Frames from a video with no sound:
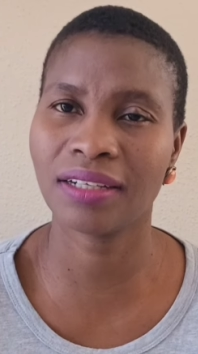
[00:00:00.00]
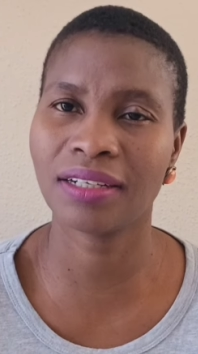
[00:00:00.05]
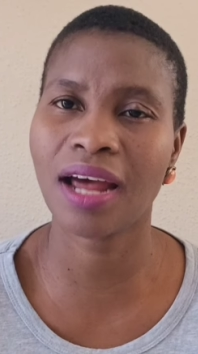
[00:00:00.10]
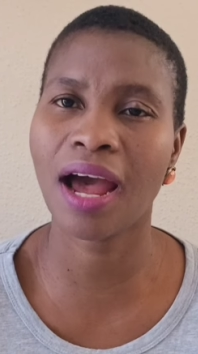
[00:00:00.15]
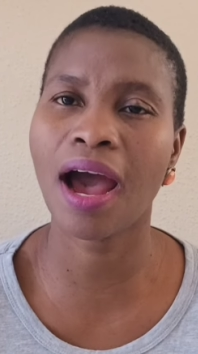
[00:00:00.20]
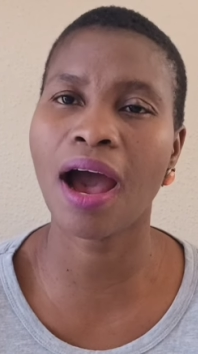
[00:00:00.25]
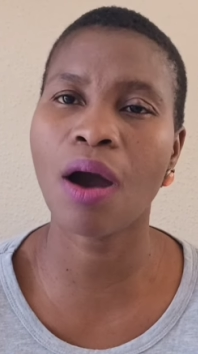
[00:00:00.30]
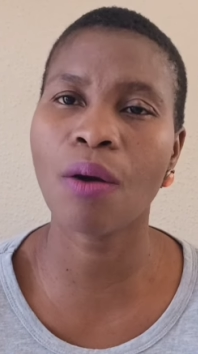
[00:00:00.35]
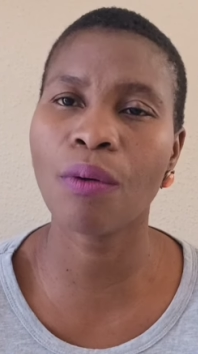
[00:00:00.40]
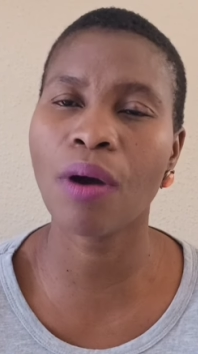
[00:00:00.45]

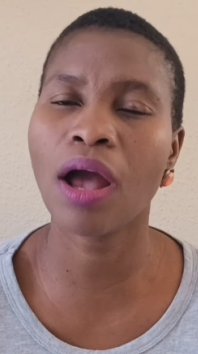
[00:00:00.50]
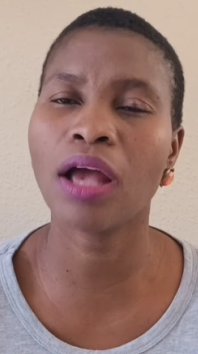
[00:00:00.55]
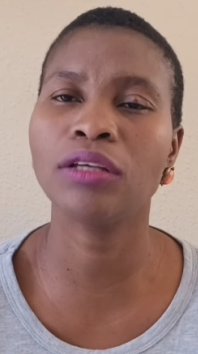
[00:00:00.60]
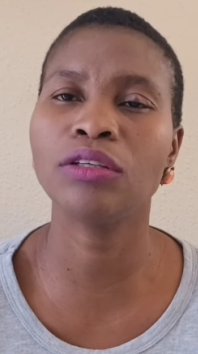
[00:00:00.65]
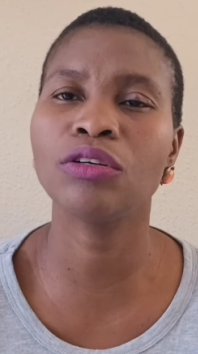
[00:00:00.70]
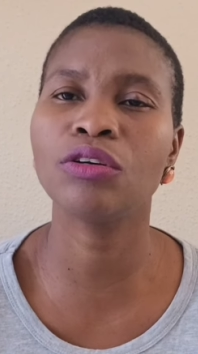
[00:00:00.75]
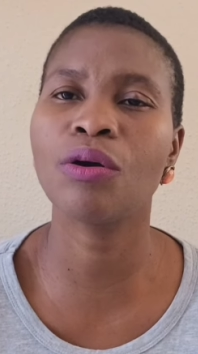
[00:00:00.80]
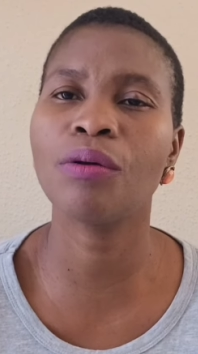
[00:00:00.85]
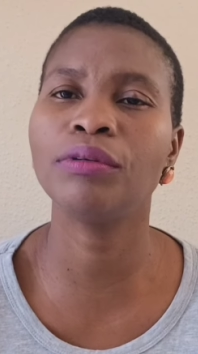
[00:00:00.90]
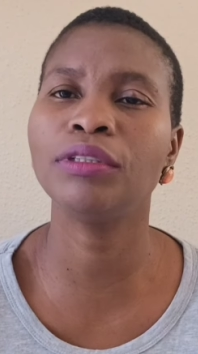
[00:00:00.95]
how are
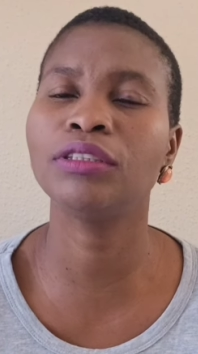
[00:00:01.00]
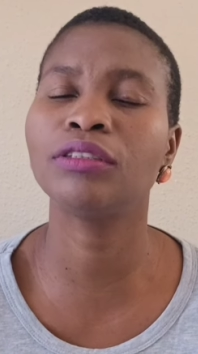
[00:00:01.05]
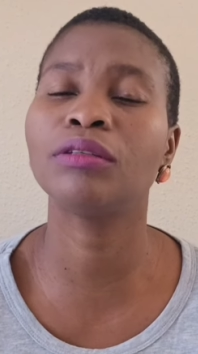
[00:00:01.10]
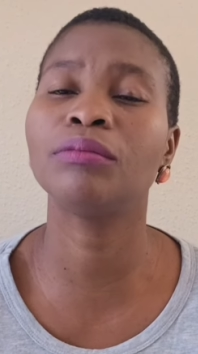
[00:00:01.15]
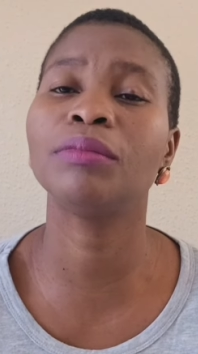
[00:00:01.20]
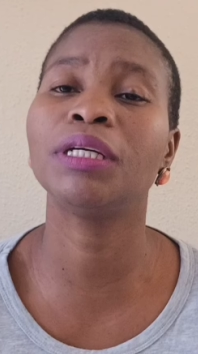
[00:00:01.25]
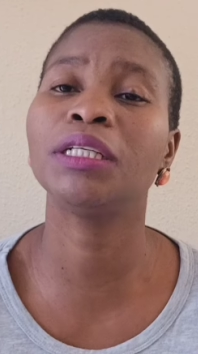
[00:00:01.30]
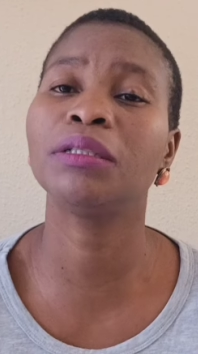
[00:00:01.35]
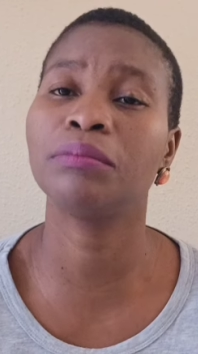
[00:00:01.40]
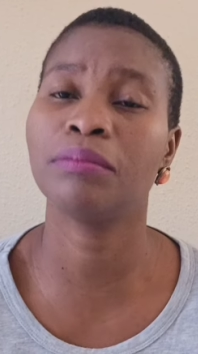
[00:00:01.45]
you going to
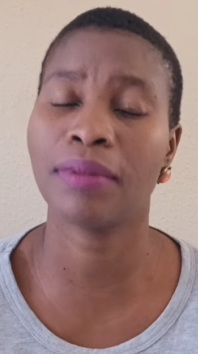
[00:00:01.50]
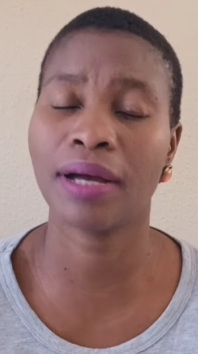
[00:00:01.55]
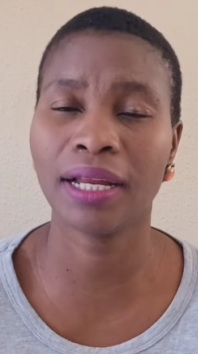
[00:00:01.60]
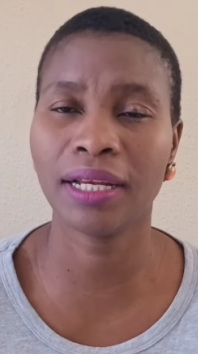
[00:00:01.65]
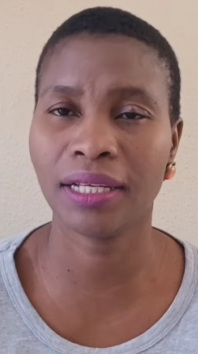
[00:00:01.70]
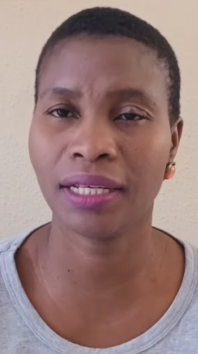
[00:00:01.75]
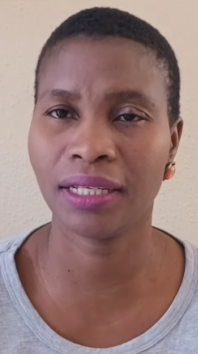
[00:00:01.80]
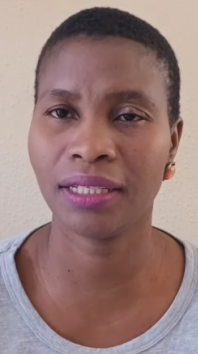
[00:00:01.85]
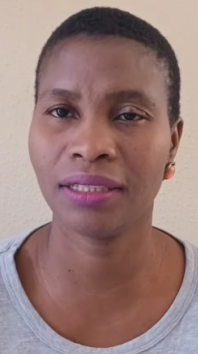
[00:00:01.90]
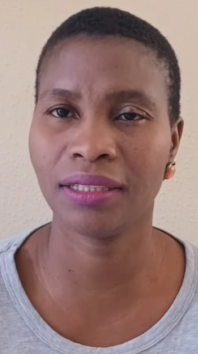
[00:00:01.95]
make
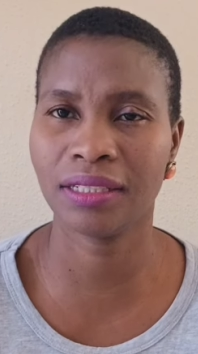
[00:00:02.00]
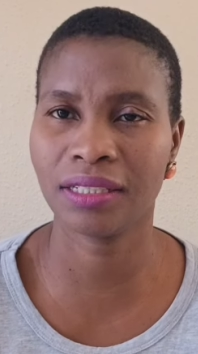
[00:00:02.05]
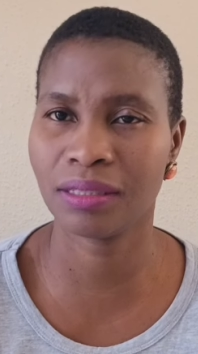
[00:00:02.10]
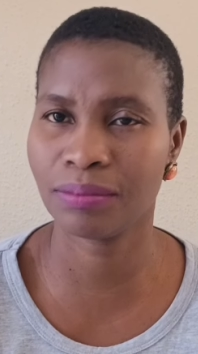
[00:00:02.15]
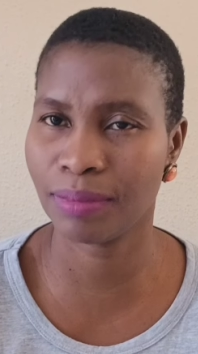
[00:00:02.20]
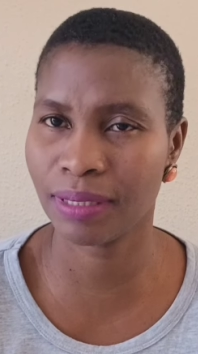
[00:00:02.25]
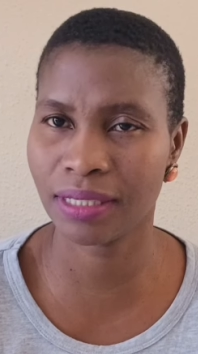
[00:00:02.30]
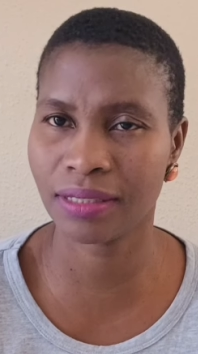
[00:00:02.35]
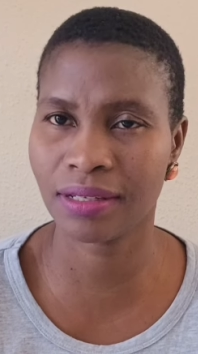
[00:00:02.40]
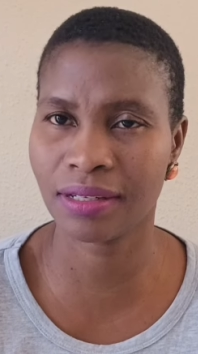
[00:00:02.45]
money in this
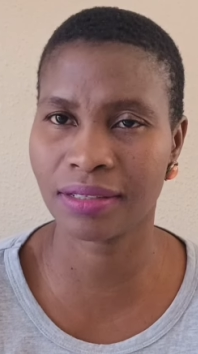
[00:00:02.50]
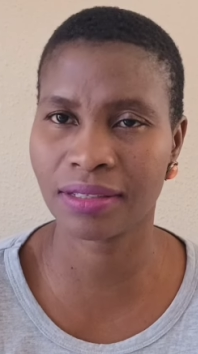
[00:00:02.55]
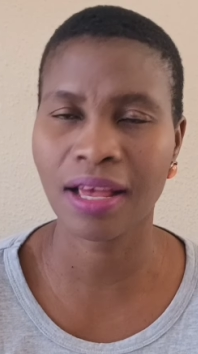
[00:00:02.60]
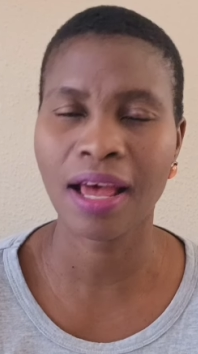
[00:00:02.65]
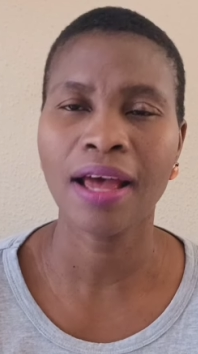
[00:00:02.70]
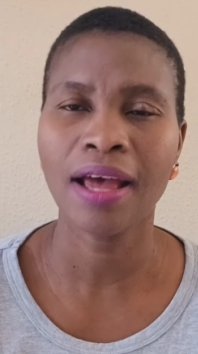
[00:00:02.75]
business?